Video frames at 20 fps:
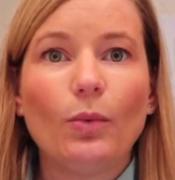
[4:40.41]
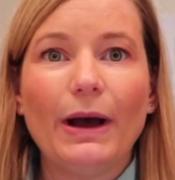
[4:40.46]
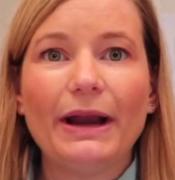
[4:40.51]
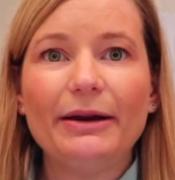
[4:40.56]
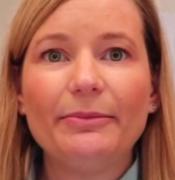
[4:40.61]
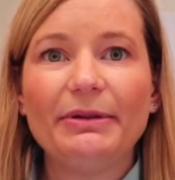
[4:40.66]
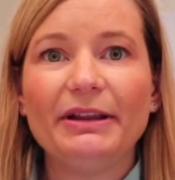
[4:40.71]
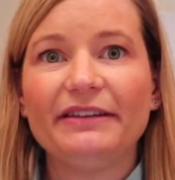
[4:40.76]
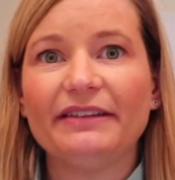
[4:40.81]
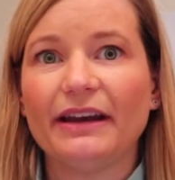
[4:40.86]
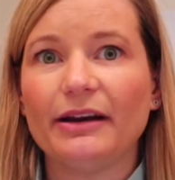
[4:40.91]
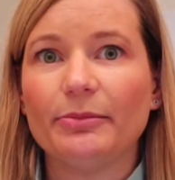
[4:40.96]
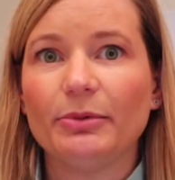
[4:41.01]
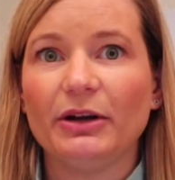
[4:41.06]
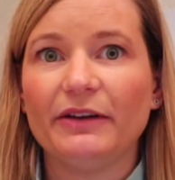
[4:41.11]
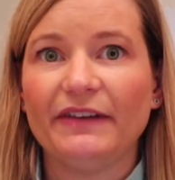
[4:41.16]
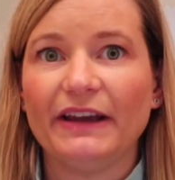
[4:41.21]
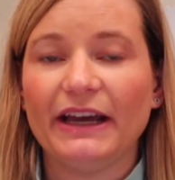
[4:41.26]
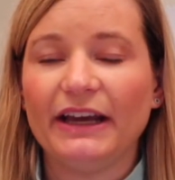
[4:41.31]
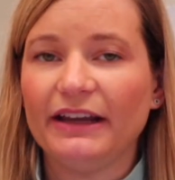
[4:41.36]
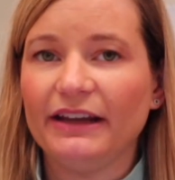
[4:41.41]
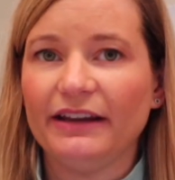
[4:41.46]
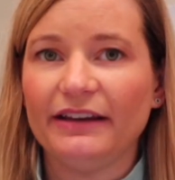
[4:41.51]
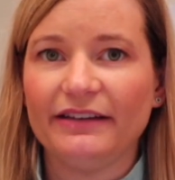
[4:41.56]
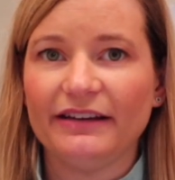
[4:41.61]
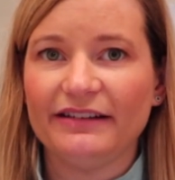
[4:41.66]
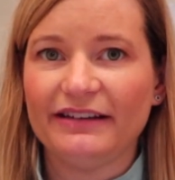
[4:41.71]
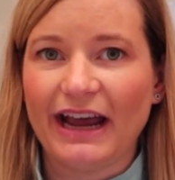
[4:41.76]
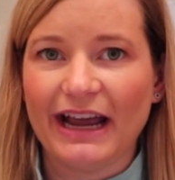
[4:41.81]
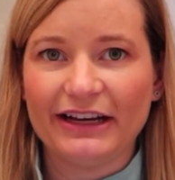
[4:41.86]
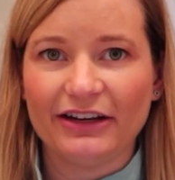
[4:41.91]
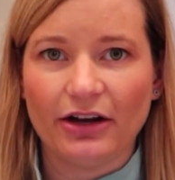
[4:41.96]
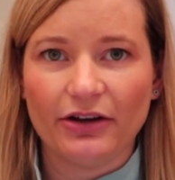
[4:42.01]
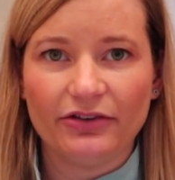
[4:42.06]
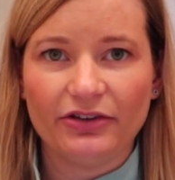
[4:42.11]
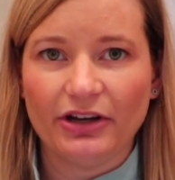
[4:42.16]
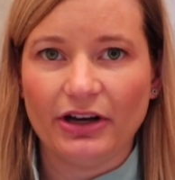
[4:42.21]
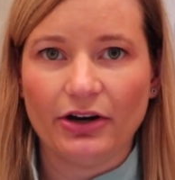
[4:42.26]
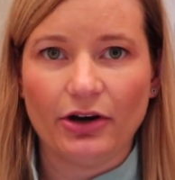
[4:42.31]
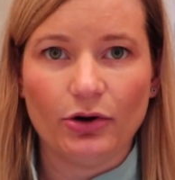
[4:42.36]
When a placenta previa is
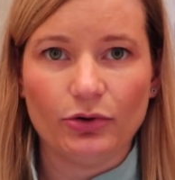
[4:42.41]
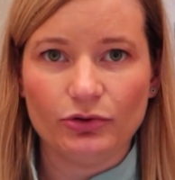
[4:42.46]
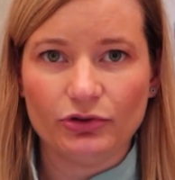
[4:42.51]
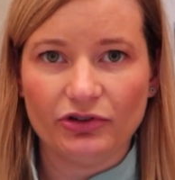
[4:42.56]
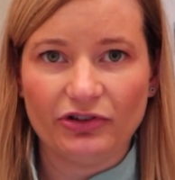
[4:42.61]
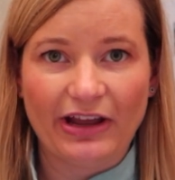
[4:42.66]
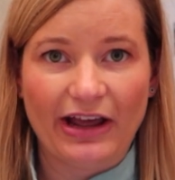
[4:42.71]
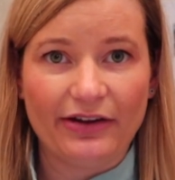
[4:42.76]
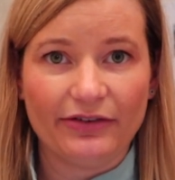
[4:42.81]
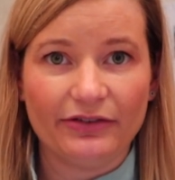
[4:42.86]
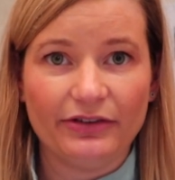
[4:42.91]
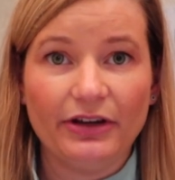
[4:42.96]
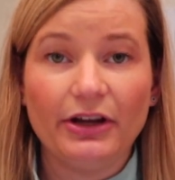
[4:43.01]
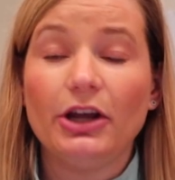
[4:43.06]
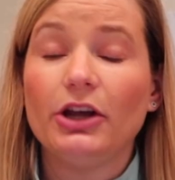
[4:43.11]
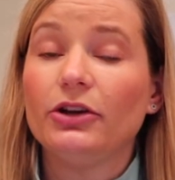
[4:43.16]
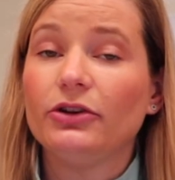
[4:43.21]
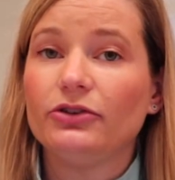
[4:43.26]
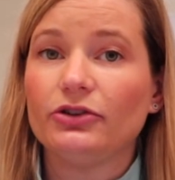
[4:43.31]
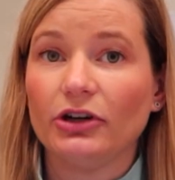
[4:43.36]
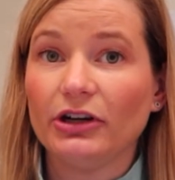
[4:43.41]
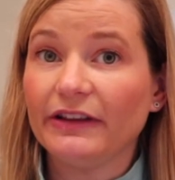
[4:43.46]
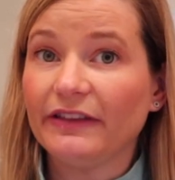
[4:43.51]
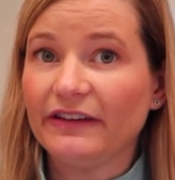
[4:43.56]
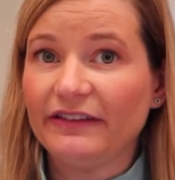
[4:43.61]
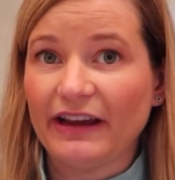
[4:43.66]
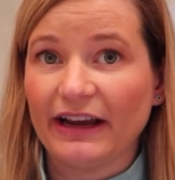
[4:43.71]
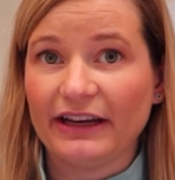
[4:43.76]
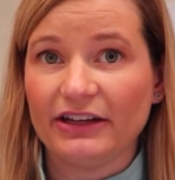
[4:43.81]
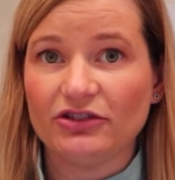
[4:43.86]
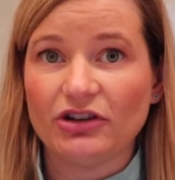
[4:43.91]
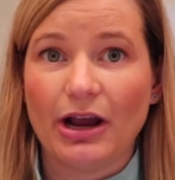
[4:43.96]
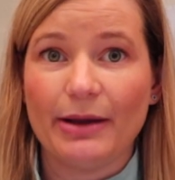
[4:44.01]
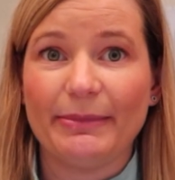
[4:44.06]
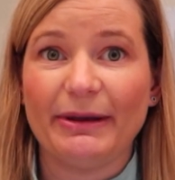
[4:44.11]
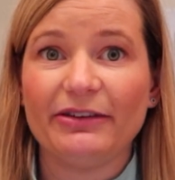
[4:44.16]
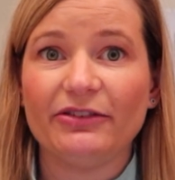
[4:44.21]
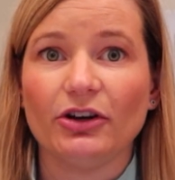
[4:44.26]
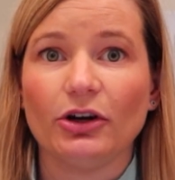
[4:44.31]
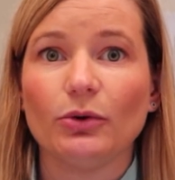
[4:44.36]
diagnosed on ultrasound during the second
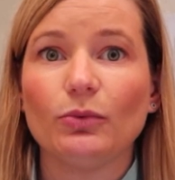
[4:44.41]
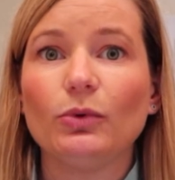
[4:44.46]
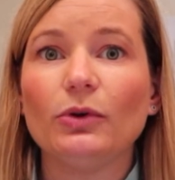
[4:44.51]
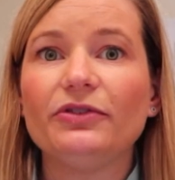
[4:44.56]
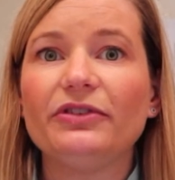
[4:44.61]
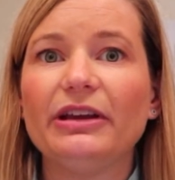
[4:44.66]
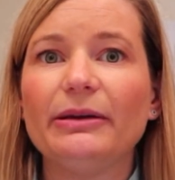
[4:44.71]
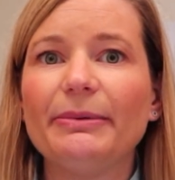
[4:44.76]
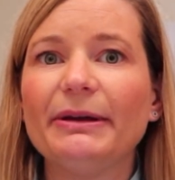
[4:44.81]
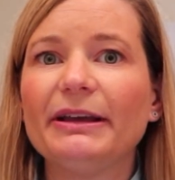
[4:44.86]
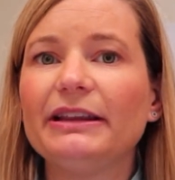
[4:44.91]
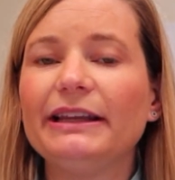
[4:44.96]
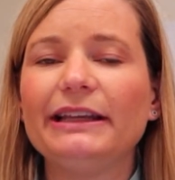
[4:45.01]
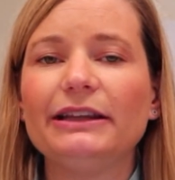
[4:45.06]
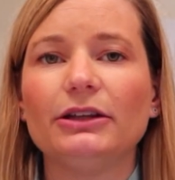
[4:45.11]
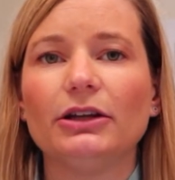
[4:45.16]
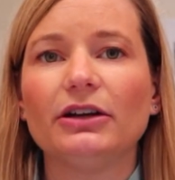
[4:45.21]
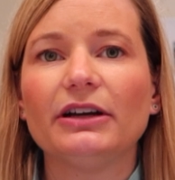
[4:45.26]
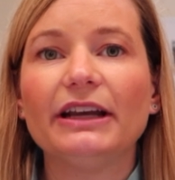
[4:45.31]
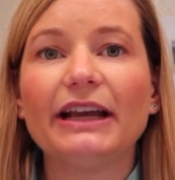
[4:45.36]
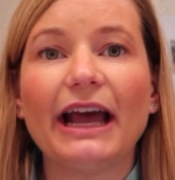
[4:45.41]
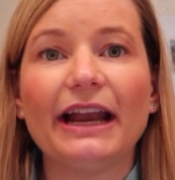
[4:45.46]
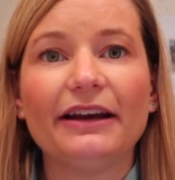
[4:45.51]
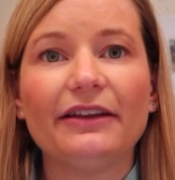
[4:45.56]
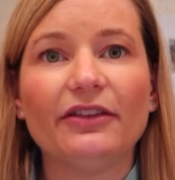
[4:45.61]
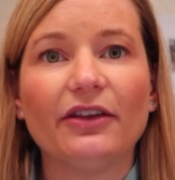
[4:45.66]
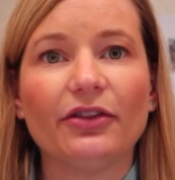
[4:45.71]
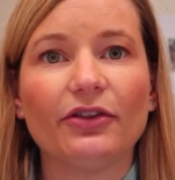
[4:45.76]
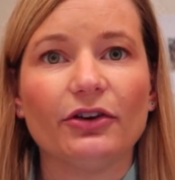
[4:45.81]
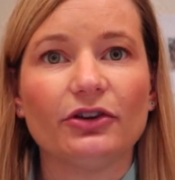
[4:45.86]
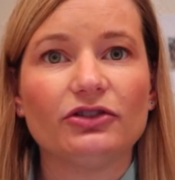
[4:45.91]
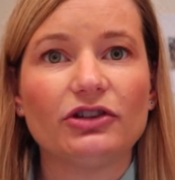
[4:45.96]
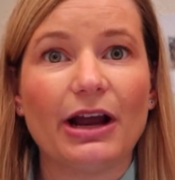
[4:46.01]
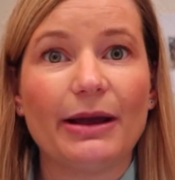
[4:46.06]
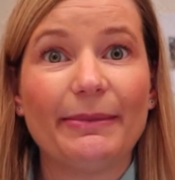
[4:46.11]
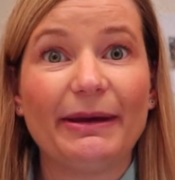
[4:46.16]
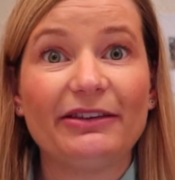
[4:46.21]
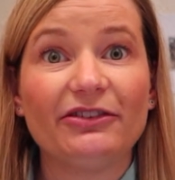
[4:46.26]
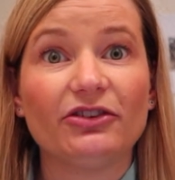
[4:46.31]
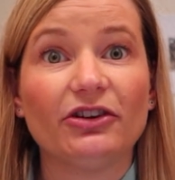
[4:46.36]
trimester, we'll typically look again in the third
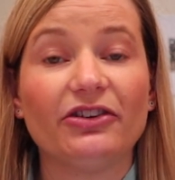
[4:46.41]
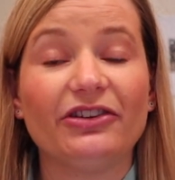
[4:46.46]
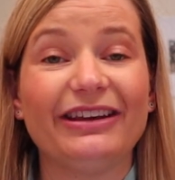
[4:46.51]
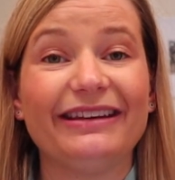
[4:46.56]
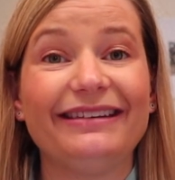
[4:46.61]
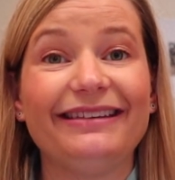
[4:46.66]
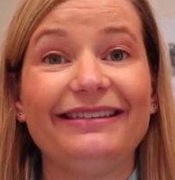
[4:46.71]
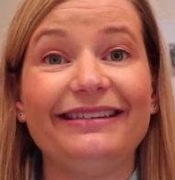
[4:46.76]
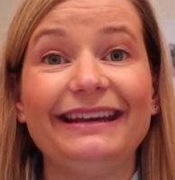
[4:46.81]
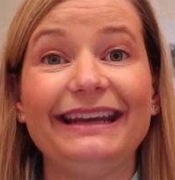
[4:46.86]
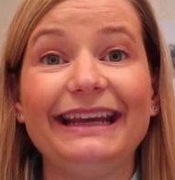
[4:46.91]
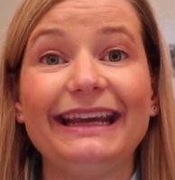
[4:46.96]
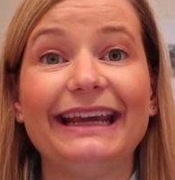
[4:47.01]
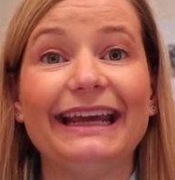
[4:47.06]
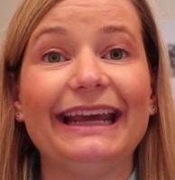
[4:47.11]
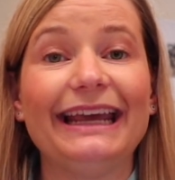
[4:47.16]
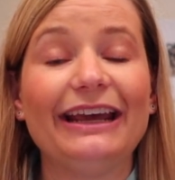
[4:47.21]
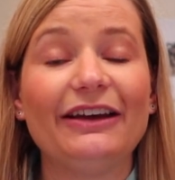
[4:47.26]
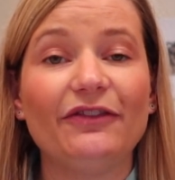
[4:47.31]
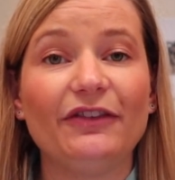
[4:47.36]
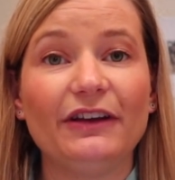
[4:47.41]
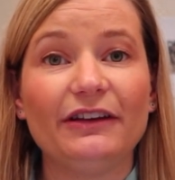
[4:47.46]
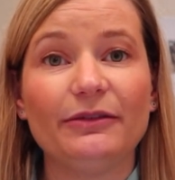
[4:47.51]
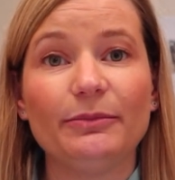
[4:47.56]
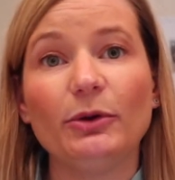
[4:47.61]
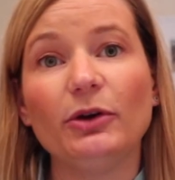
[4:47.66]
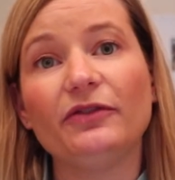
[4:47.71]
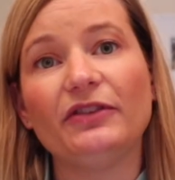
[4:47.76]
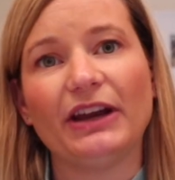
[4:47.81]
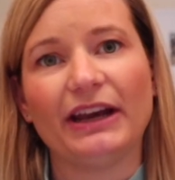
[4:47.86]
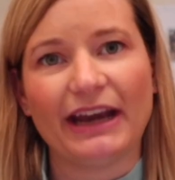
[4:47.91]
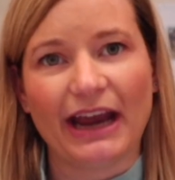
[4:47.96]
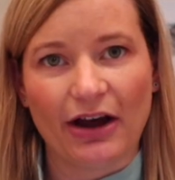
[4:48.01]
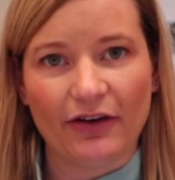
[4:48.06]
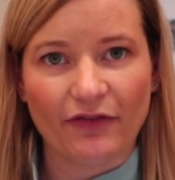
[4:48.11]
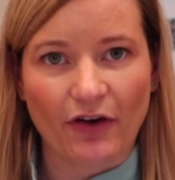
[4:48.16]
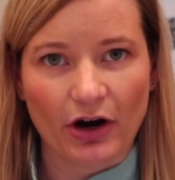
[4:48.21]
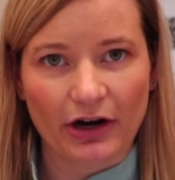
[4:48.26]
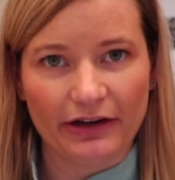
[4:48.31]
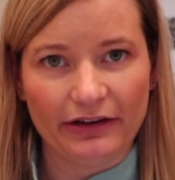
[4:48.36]
trimester to see if it's moved and how
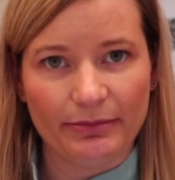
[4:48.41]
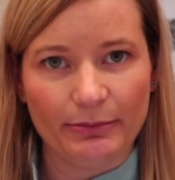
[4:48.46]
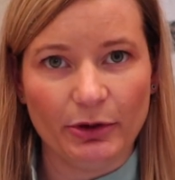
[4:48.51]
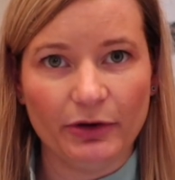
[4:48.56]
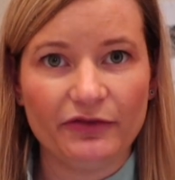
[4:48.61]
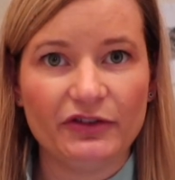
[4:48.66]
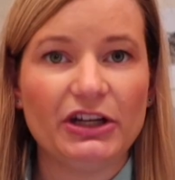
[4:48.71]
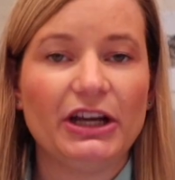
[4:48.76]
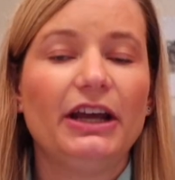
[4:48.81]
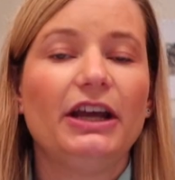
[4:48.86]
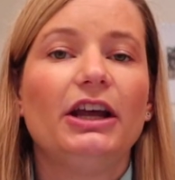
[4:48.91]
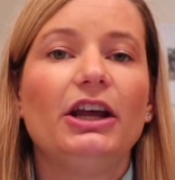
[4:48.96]
far it's moved.